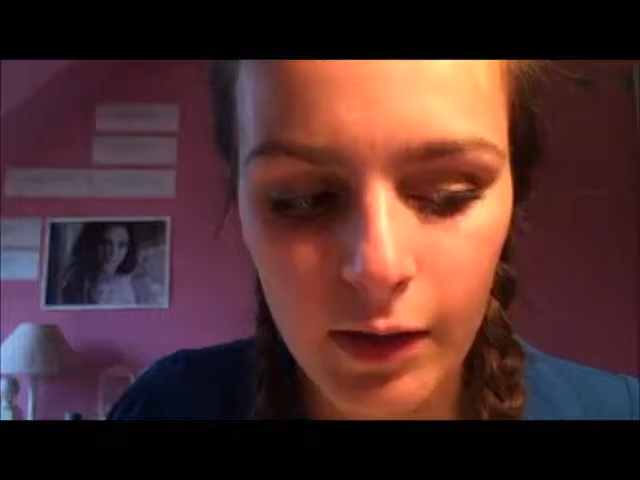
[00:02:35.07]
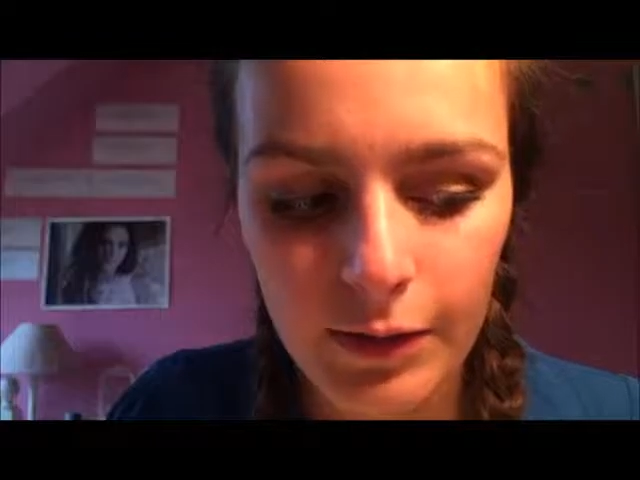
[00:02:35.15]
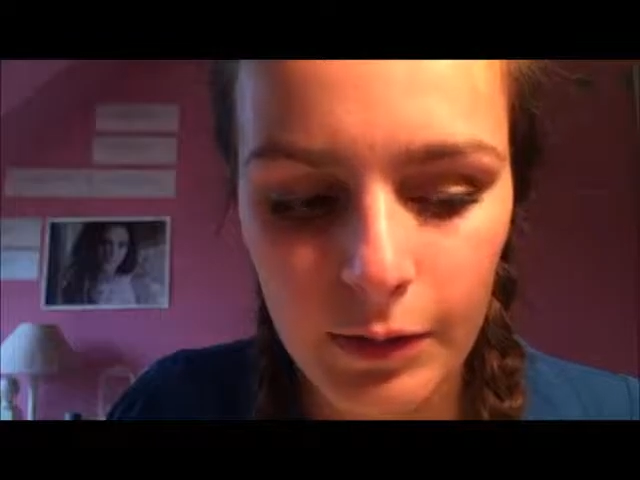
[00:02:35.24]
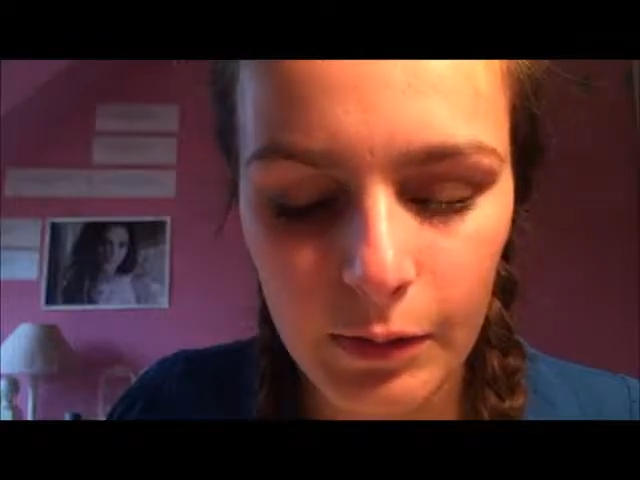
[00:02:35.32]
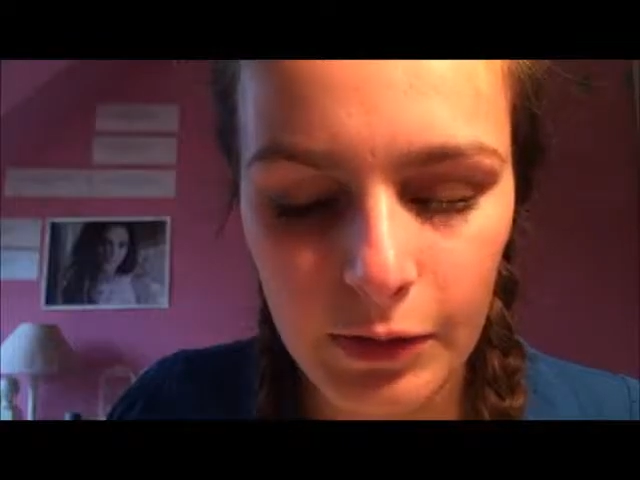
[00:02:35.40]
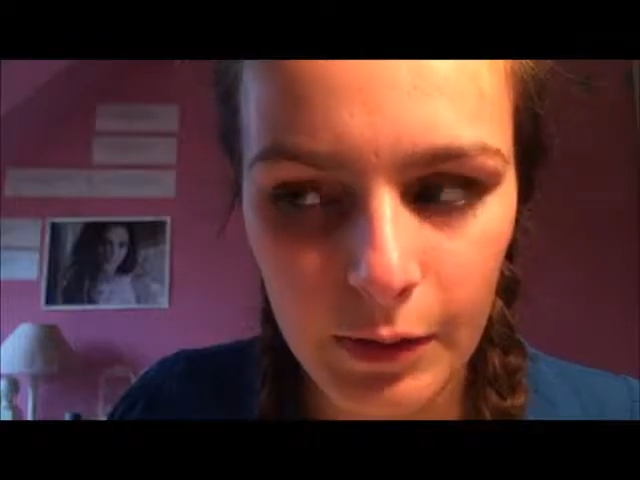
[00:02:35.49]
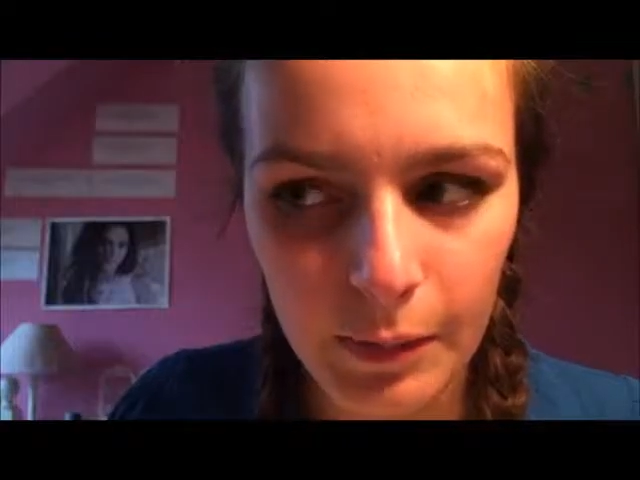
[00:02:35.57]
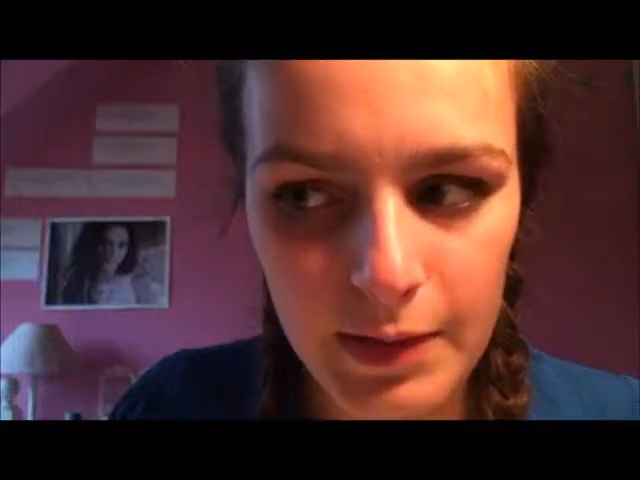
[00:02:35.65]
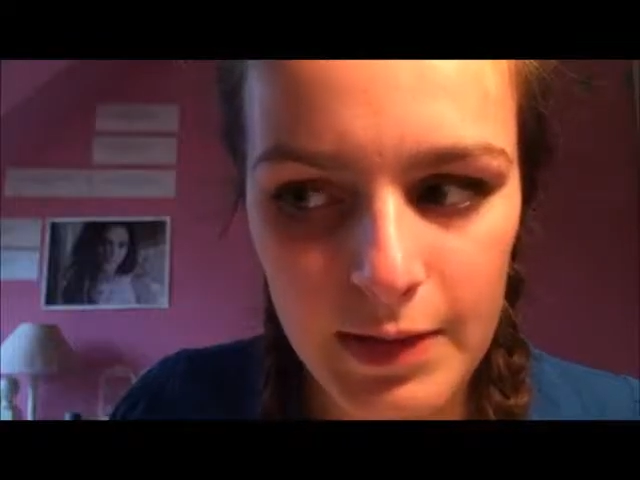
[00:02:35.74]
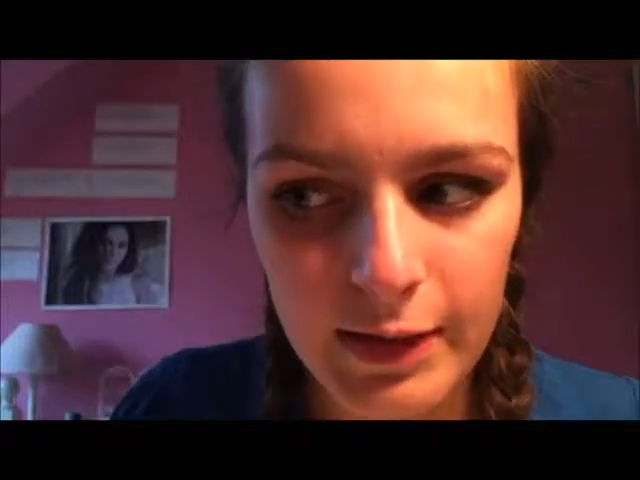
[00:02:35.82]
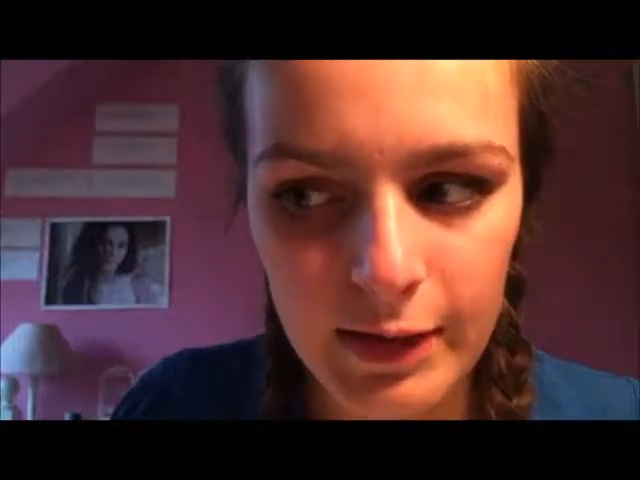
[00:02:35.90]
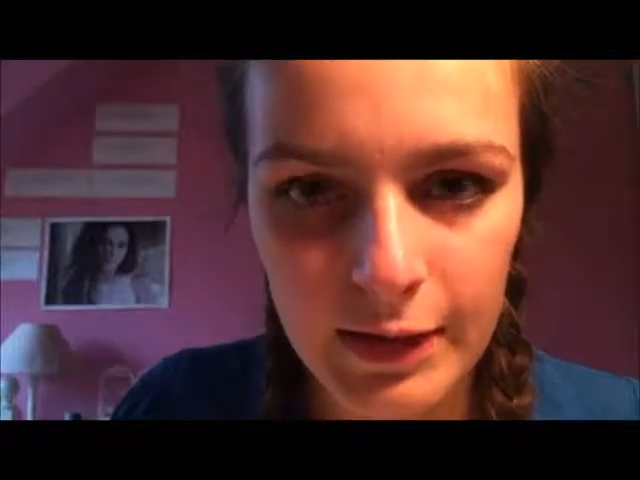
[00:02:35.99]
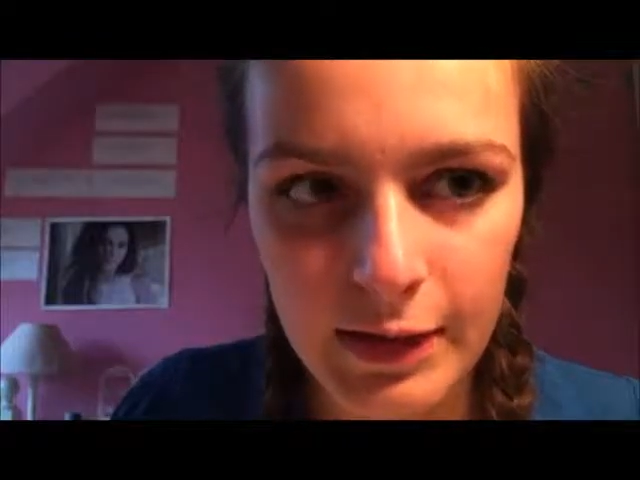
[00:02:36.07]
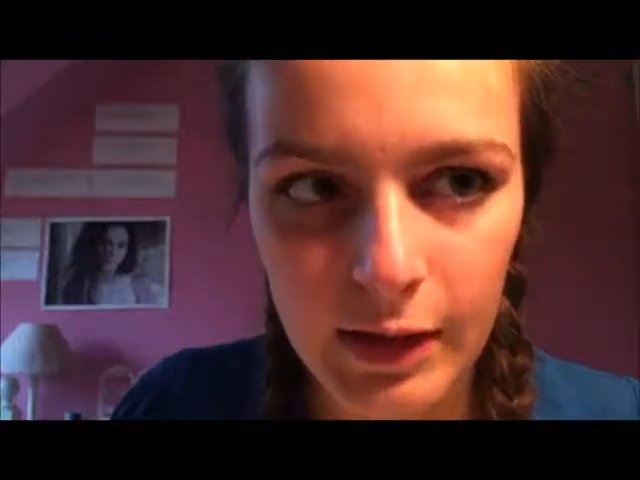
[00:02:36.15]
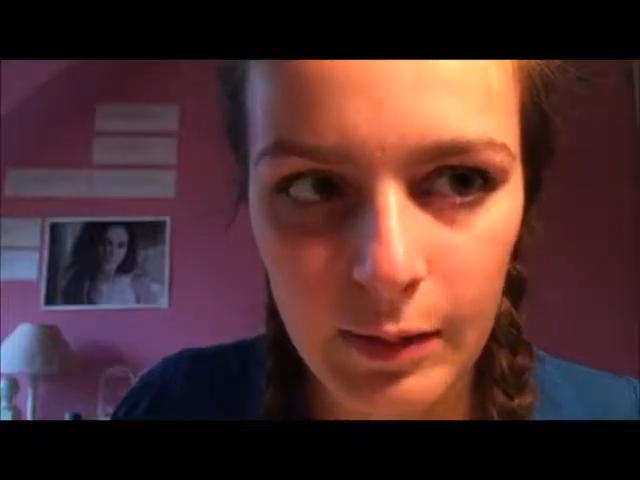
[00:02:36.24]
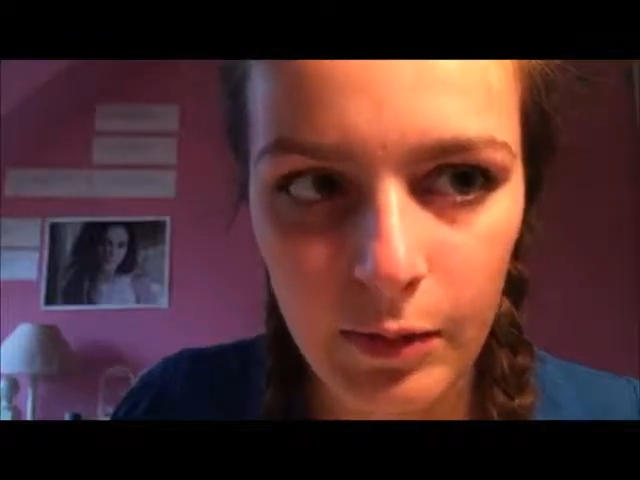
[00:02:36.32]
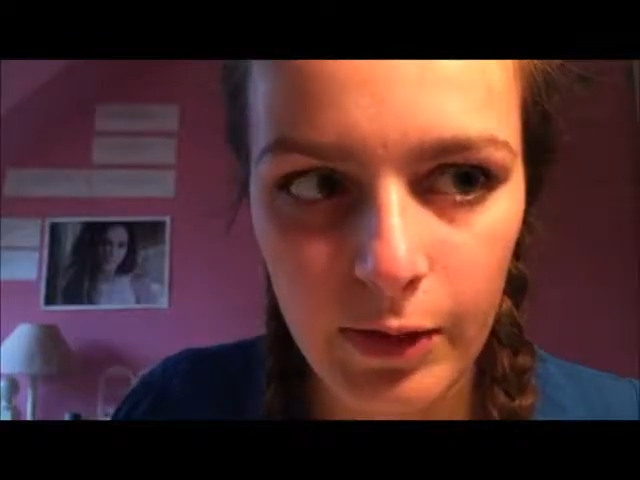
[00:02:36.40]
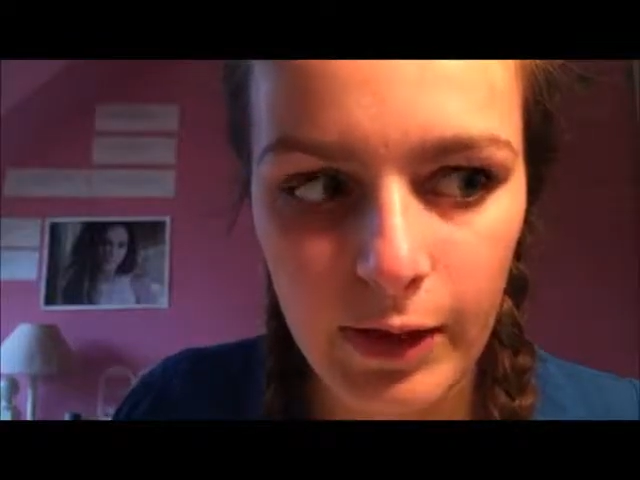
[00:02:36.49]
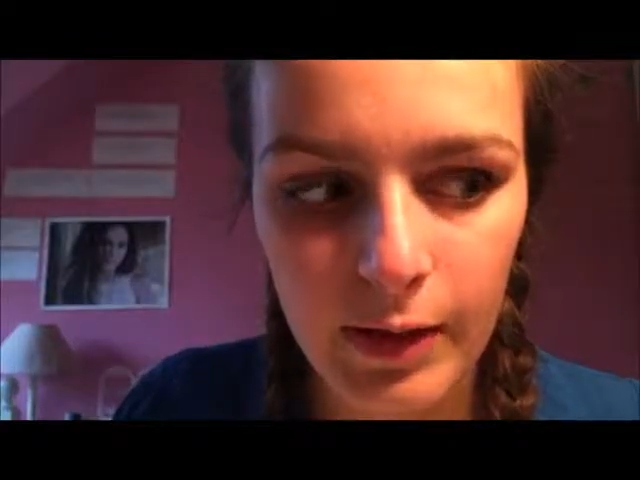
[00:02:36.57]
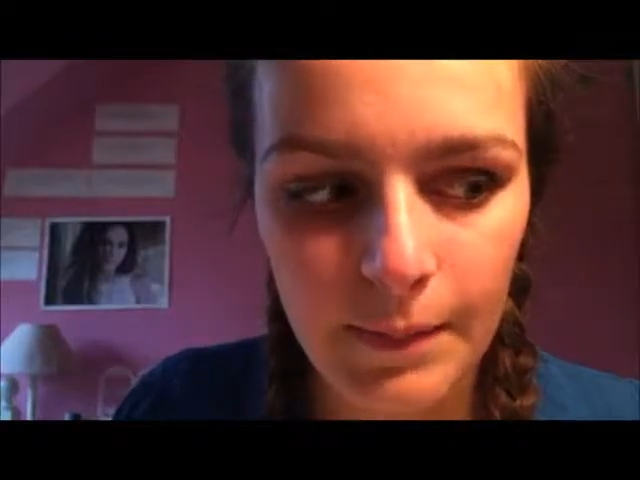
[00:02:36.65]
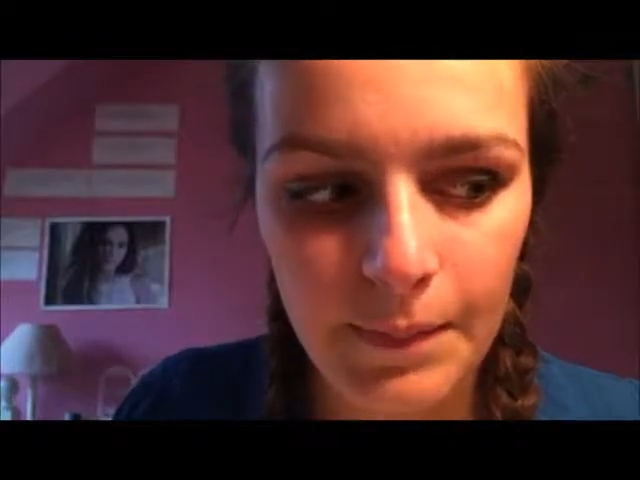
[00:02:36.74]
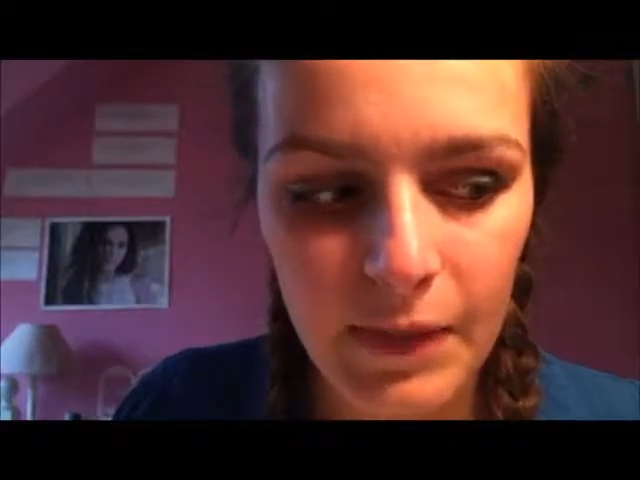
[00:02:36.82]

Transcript: I don't want to mislead anybody.